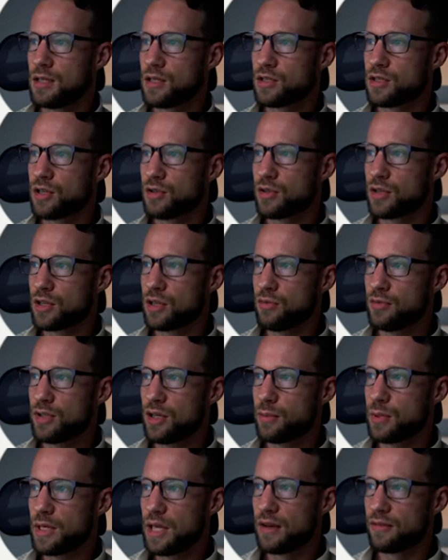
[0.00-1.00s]
So the code
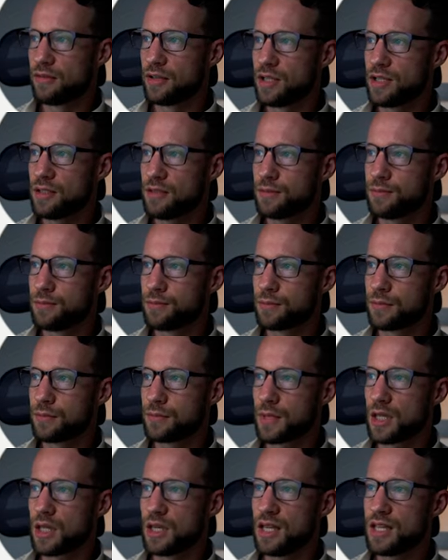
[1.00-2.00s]
that we have here,
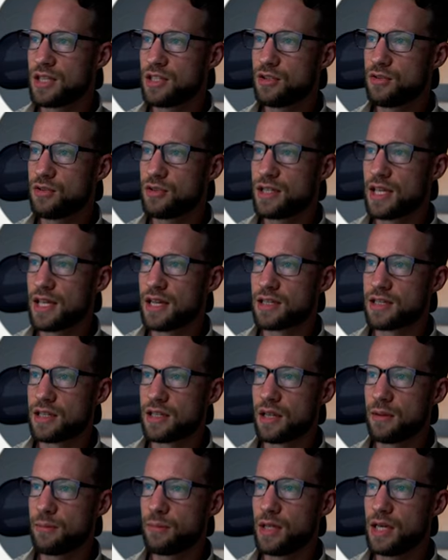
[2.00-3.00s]
let's use that as a
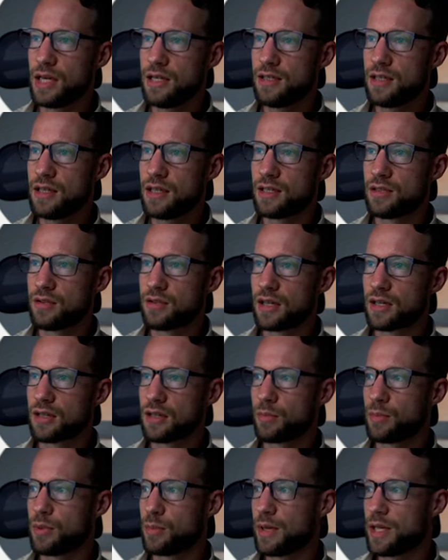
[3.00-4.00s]
template and you can
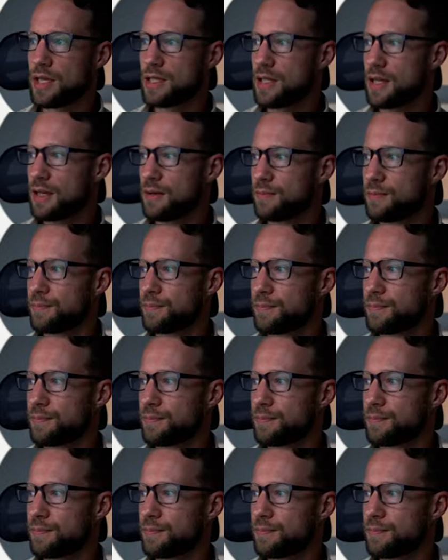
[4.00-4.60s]
copy paste it.